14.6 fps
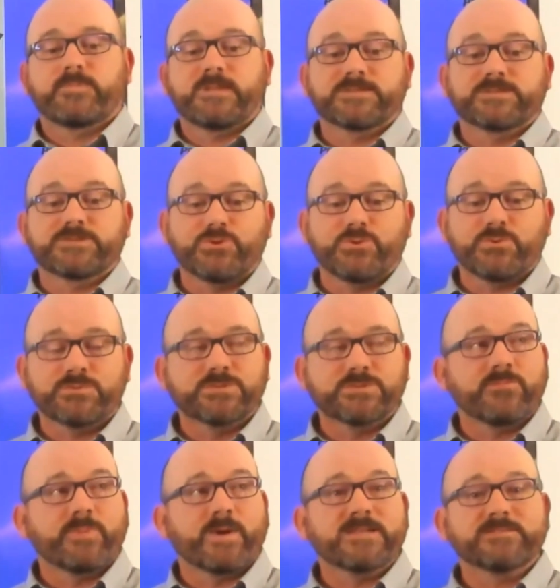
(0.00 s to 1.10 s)
two
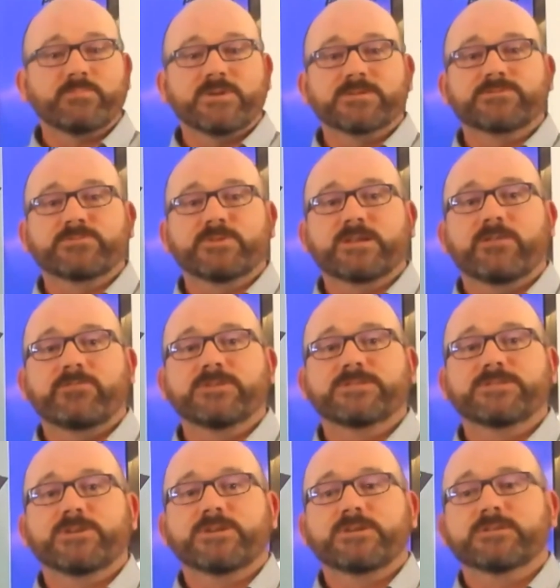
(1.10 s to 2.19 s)
base metals recovery
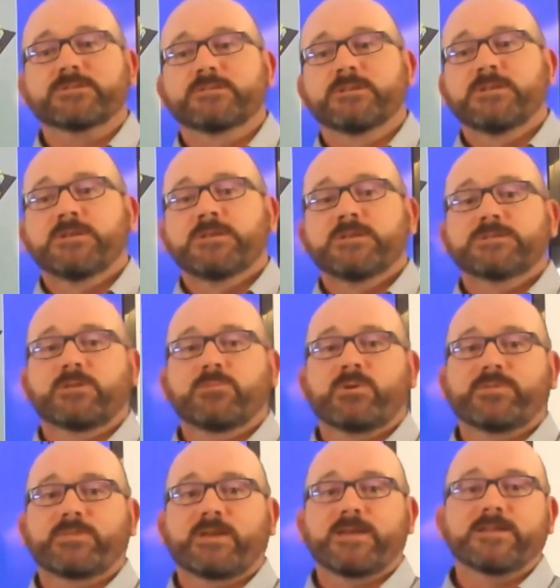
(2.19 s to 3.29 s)
circuits. So
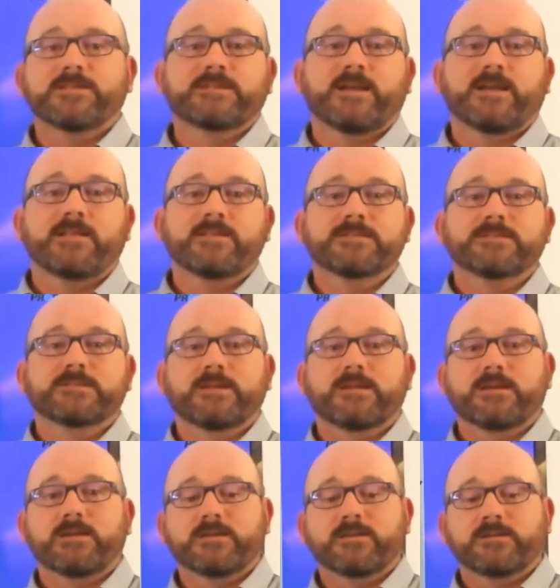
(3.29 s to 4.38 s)
what they entail is
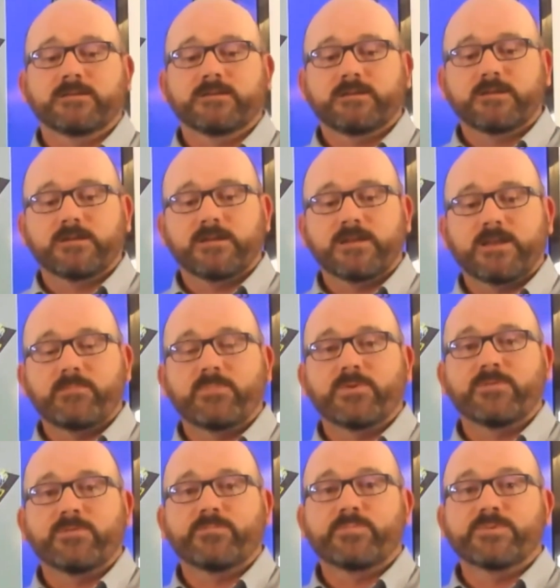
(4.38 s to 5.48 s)
a number
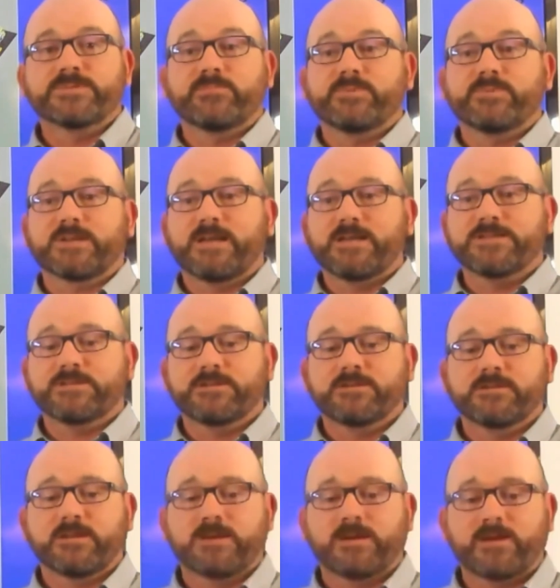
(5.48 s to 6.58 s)
of precipitation
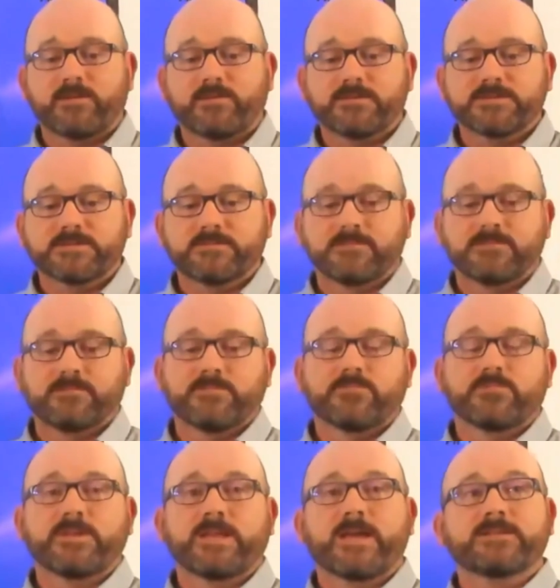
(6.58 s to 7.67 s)

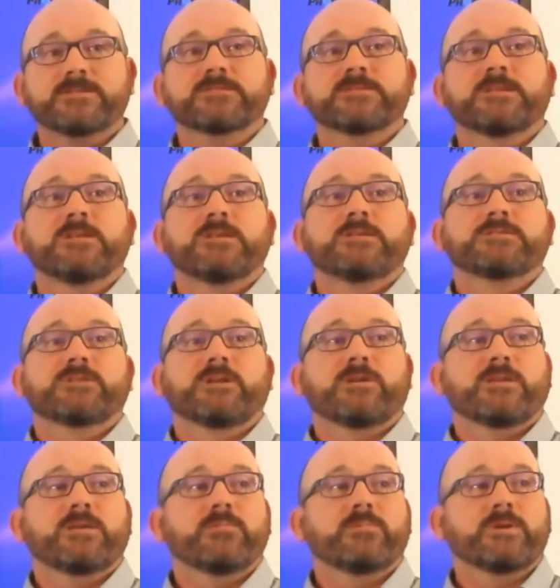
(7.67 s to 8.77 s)
reactors. So
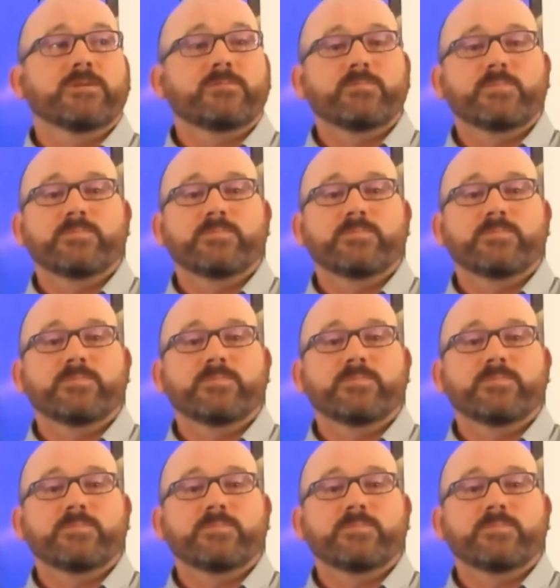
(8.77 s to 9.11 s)
here we're